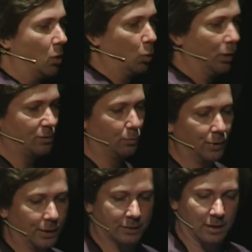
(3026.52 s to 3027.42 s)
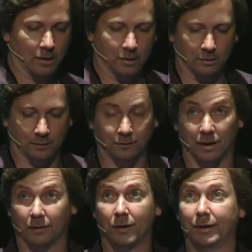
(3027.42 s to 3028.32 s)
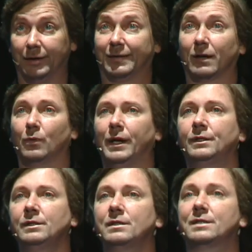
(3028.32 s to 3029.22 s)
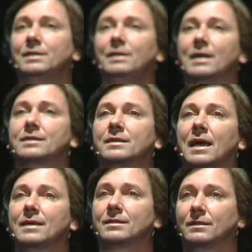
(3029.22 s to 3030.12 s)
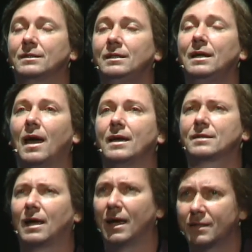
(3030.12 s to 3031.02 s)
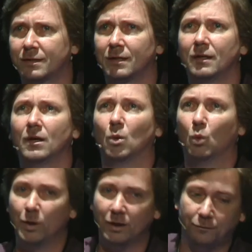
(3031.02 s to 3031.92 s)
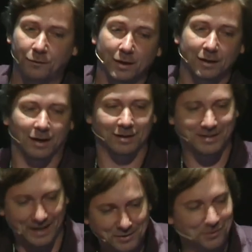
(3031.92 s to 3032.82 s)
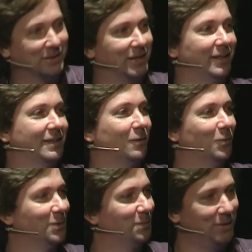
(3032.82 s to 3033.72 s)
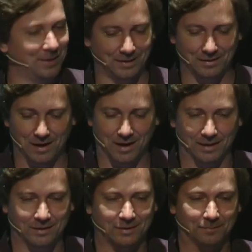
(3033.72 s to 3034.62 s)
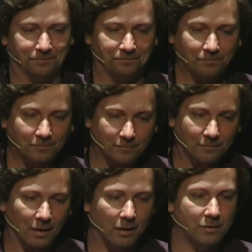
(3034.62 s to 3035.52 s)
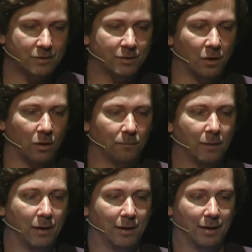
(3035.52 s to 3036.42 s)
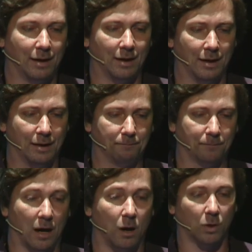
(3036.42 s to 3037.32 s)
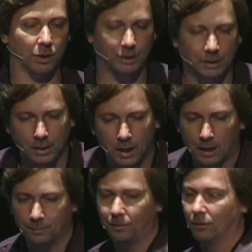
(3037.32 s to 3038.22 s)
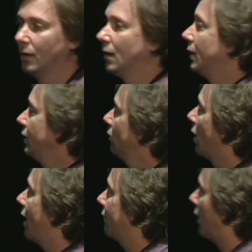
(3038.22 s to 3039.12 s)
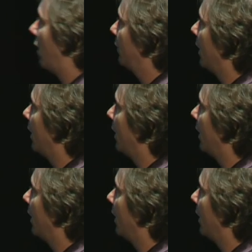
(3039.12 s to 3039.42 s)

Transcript: which brings a lot of like integrating CSS, CSS with uh, sensor data would be nice. So uh, our GitHub, you have all the